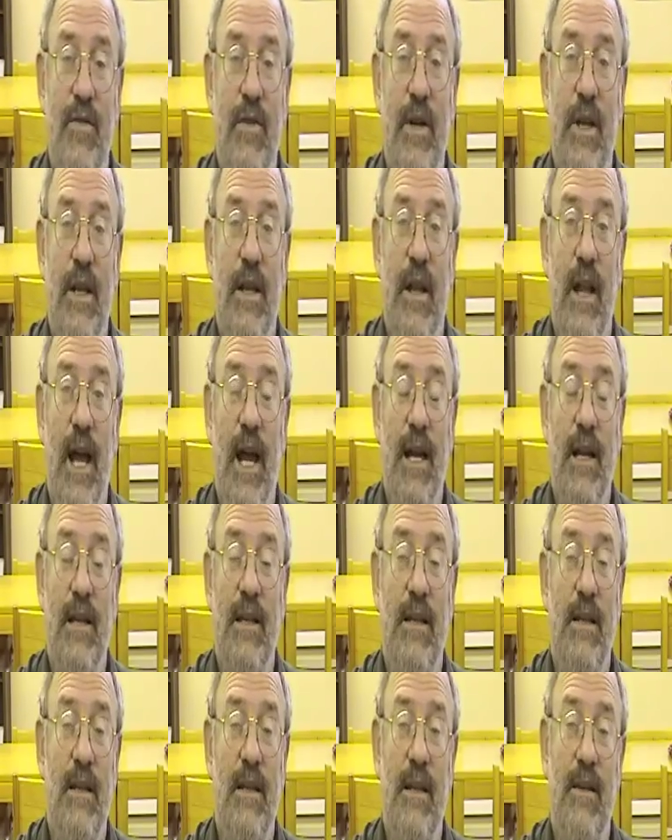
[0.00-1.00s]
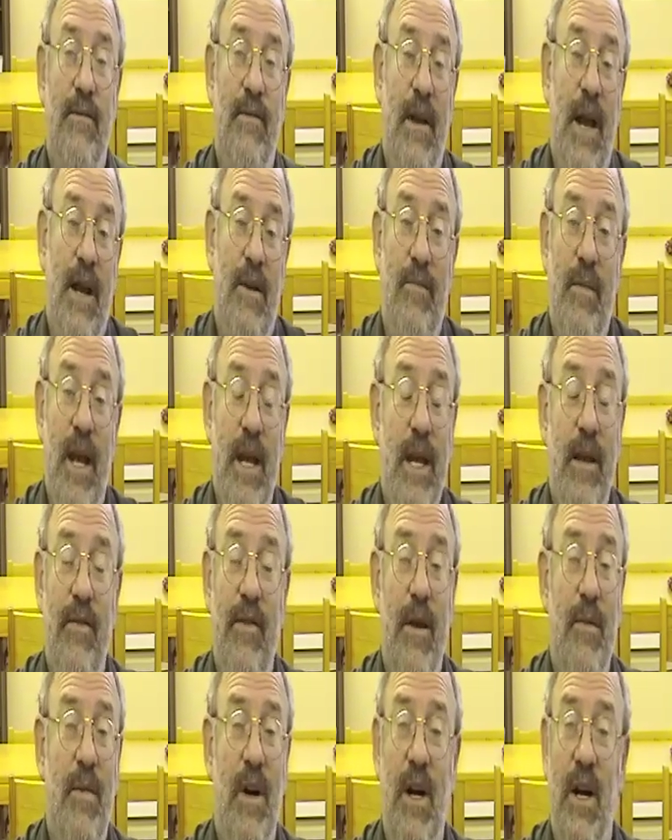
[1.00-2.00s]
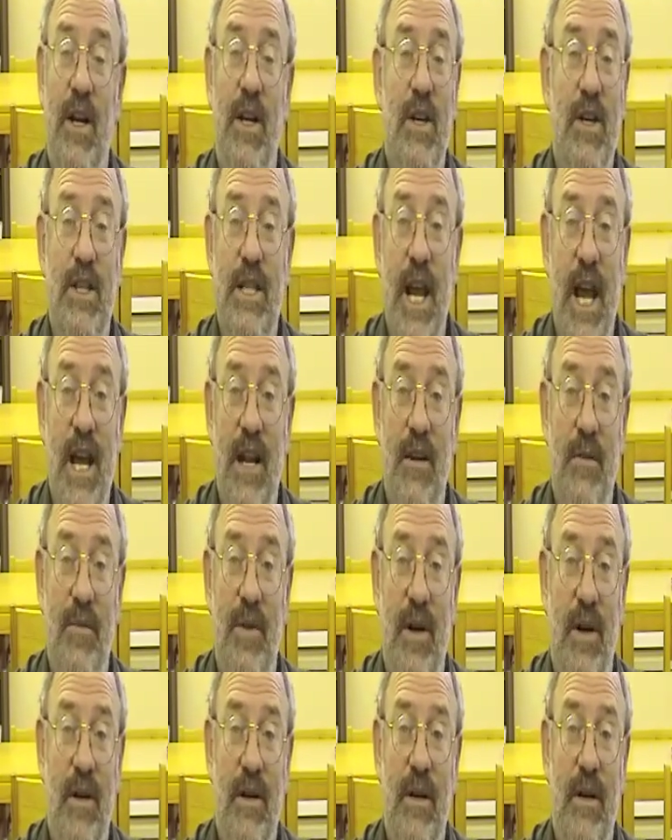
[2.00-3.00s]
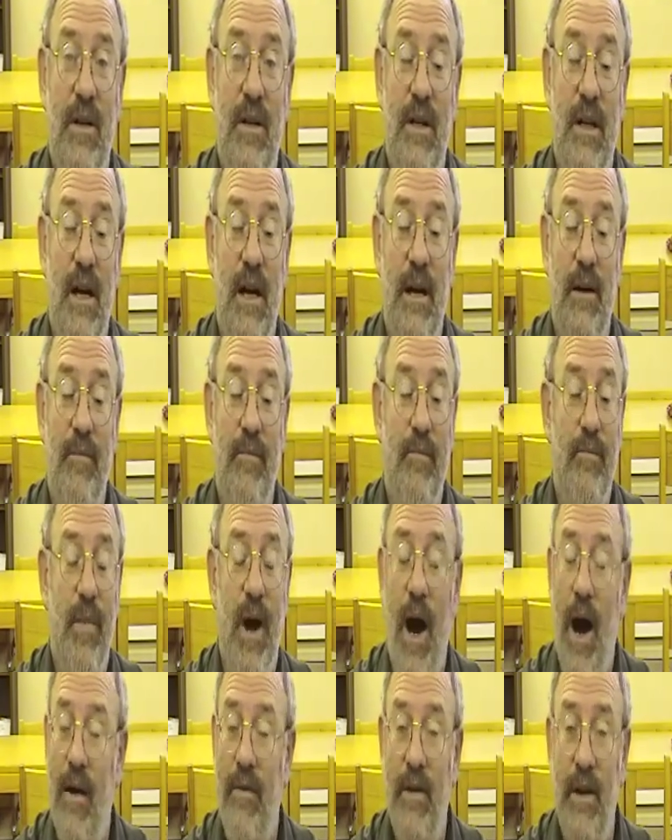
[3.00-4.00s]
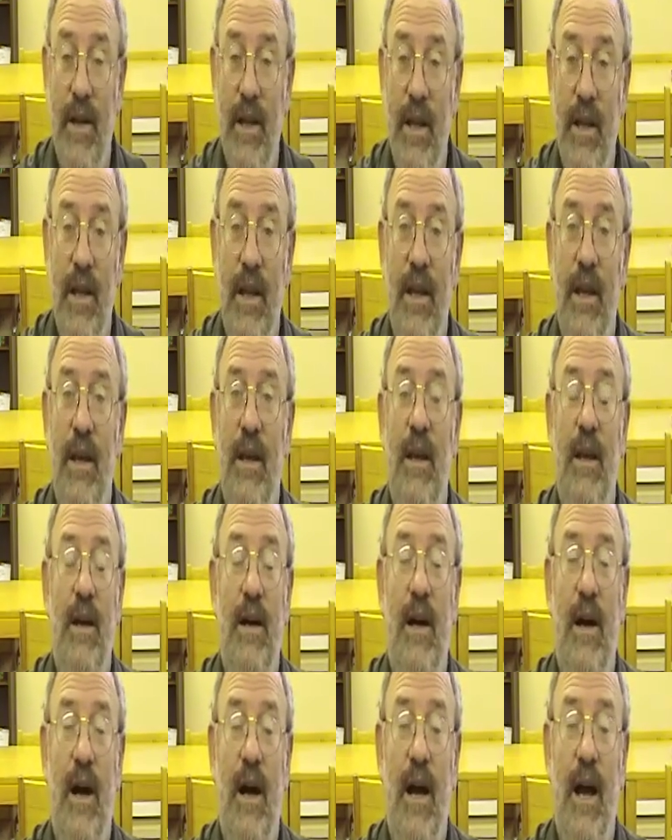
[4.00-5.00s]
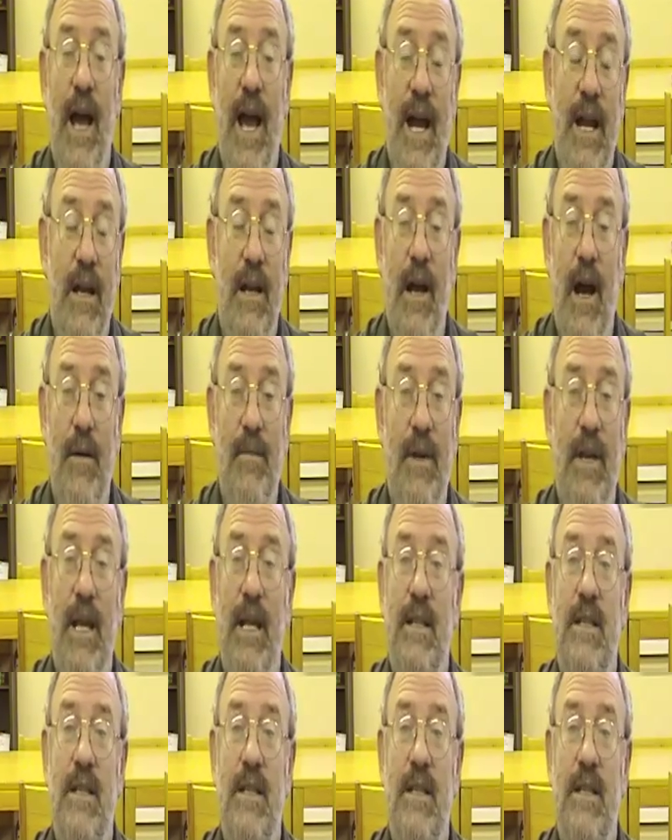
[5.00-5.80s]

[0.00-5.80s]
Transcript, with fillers: for neglect. In fact, many of them are understandable um, poverty, uh, economic